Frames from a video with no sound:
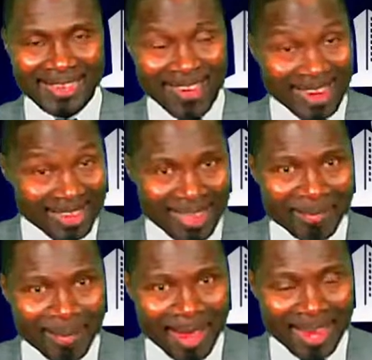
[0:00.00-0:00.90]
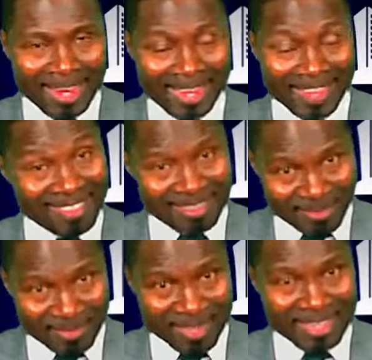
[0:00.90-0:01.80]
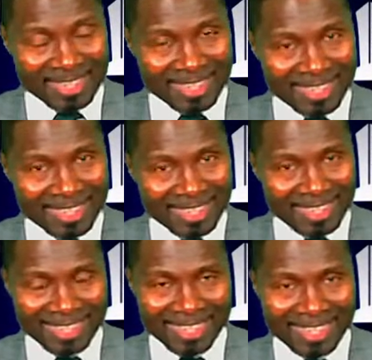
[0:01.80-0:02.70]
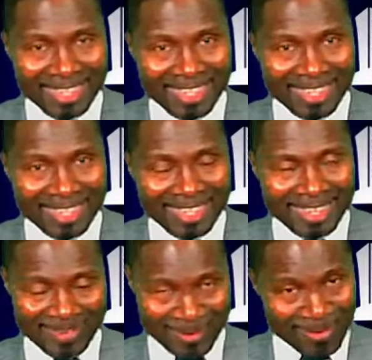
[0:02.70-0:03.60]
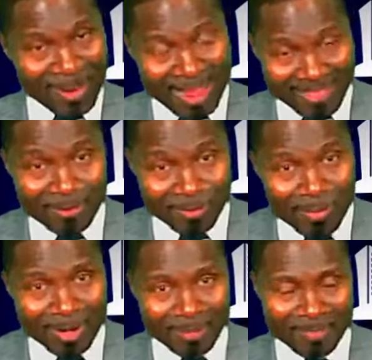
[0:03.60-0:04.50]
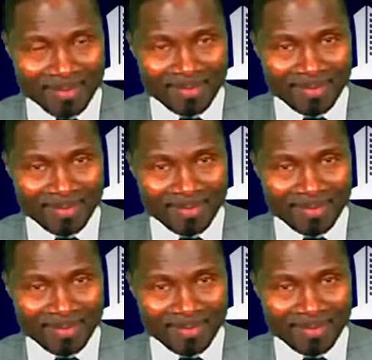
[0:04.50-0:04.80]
whereas Amma is sleeping, Kujo has a problem.